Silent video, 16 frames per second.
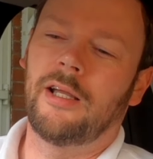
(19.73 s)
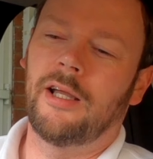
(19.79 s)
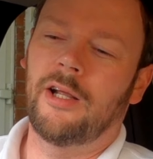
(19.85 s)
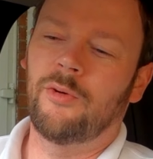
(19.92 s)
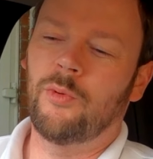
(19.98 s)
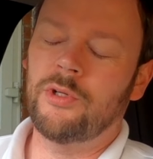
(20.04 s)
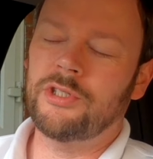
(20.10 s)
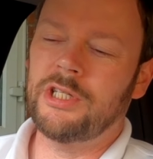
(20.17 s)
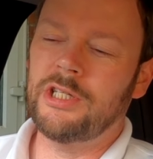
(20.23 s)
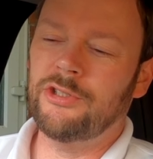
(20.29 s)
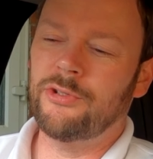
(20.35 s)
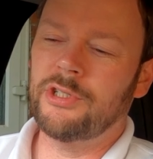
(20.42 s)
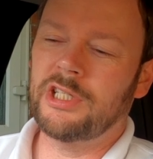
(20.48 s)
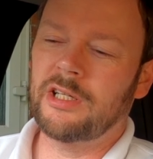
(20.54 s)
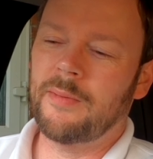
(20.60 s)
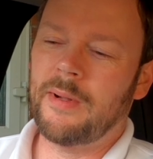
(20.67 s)
And what's
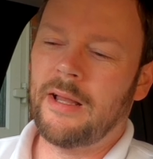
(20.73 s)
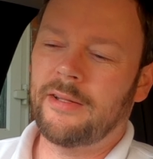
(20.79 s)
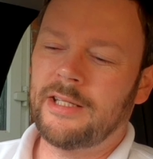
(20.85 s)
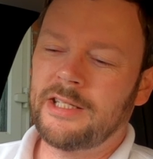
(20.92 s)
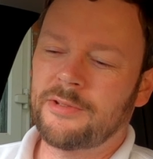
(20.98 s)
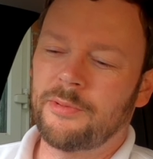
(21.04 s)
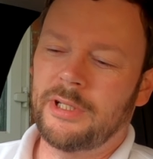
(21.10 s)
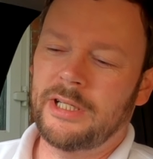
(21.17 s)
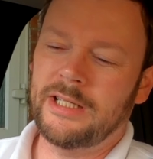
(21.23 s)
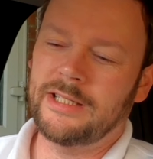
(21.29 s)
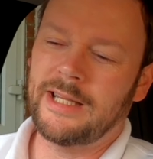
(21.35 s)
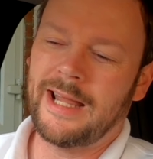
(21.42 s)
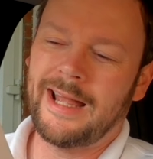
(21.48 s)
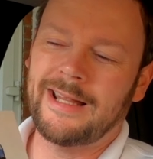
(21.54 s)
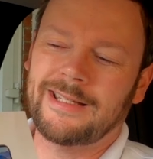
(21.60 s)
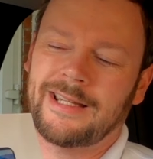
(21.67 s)
interesting about this one is
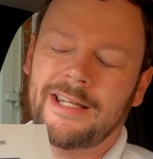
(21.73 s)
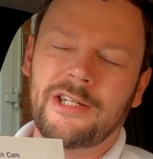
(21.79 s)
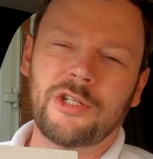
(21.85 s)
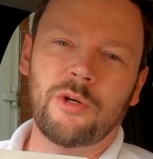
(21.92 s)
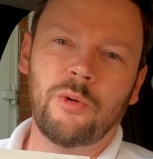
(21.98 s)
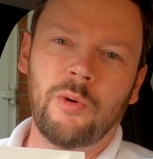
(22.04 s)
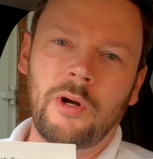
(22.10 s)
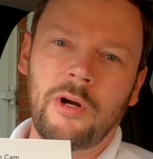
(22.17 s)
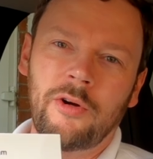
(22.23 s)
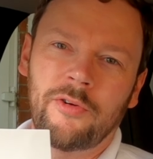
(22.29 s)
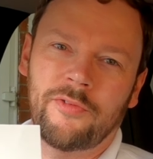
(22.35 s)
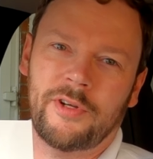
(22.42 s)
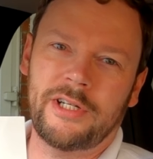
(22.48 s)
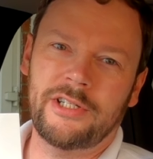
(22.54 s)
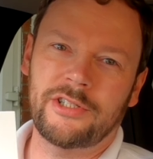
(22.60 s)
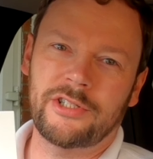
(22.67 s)
it has a
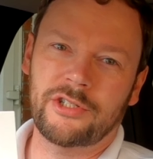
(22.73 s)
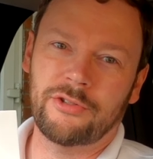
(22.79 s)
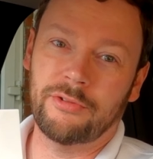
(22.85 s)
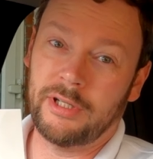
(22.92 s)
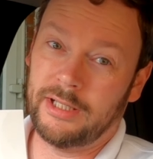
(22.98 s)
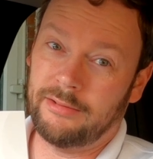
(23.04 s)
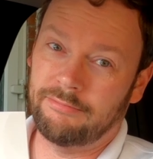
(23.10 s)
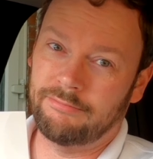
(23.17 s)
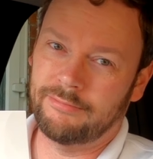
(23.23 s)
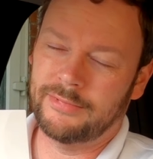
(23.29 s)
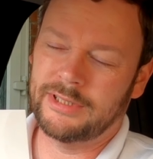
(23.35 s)
12 inch screen